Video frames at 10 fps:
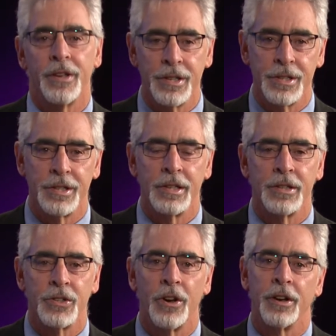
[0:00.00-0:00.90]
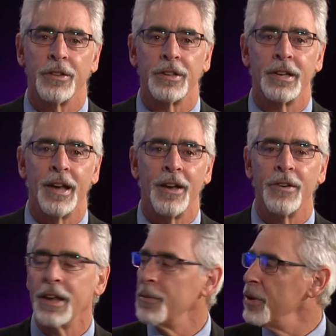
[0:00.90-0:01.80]
This is Talk of the
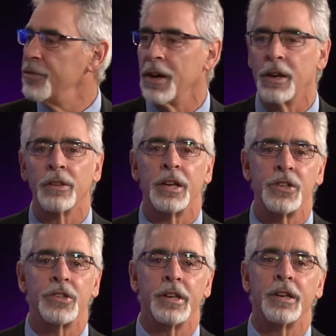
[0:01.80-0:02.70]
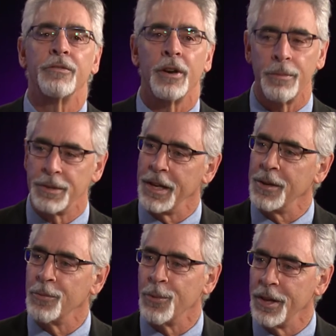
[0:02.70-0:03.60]
Town, and we've got a legislative
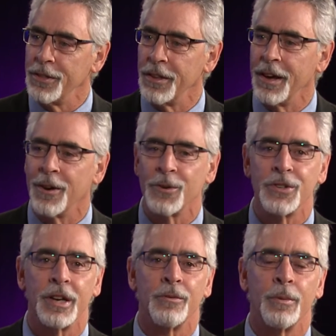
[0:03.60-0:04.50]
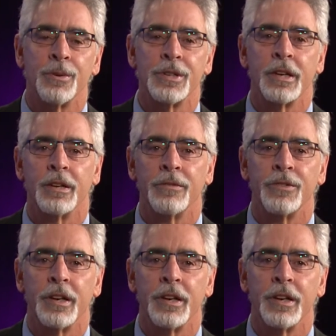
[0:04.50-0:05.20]
update with our state representative,